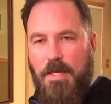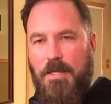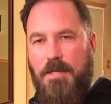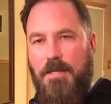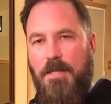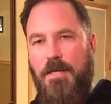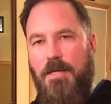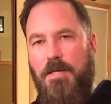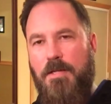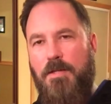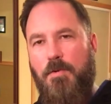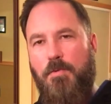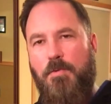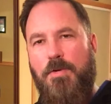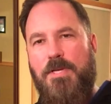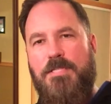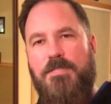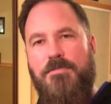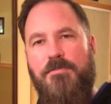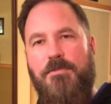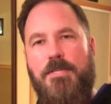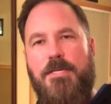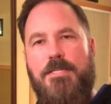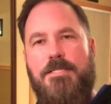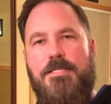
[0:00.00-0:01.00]
the
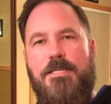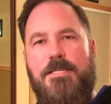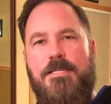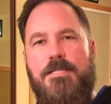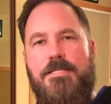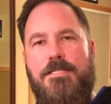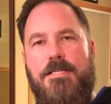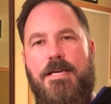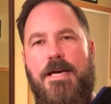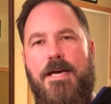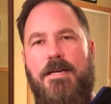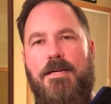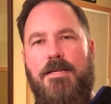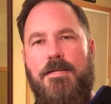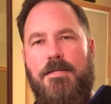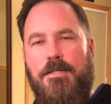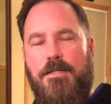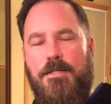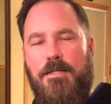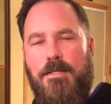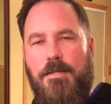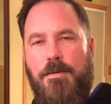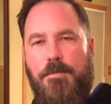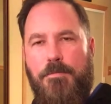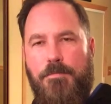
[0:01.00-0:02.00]
reason for this is that
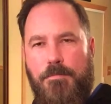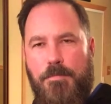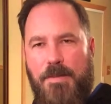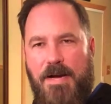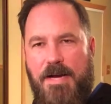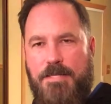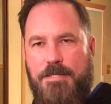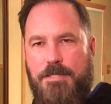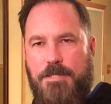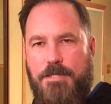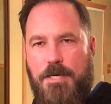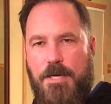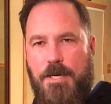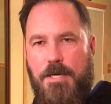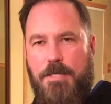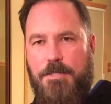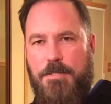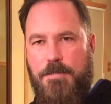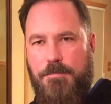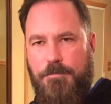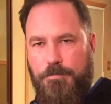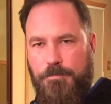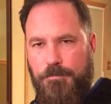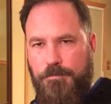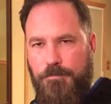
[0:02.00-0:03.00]
my
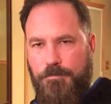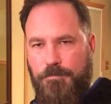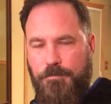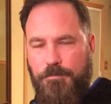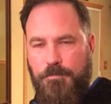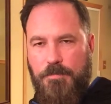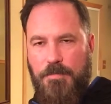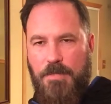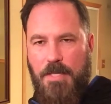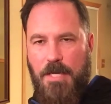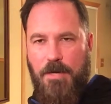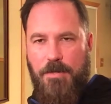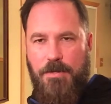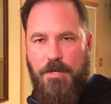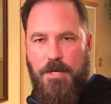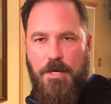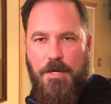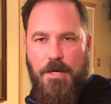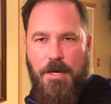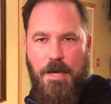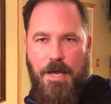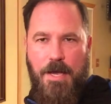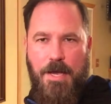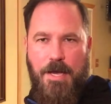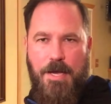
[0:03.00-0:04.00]
sons, now
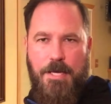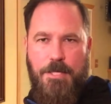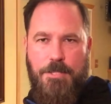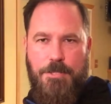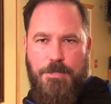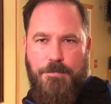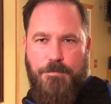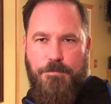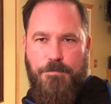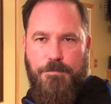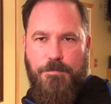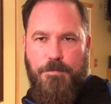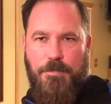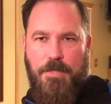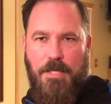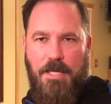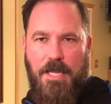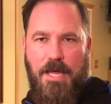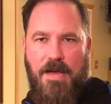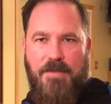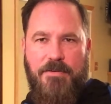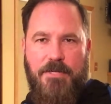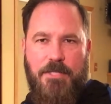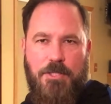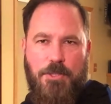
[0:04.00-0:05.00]
they're age
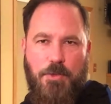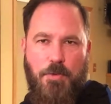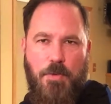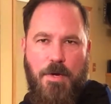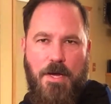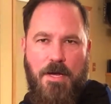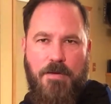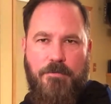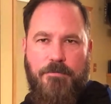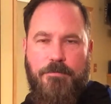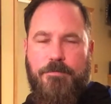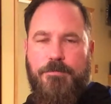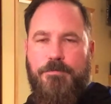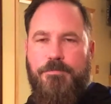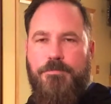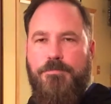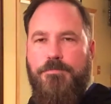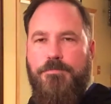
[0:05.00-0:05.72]
11 and 12,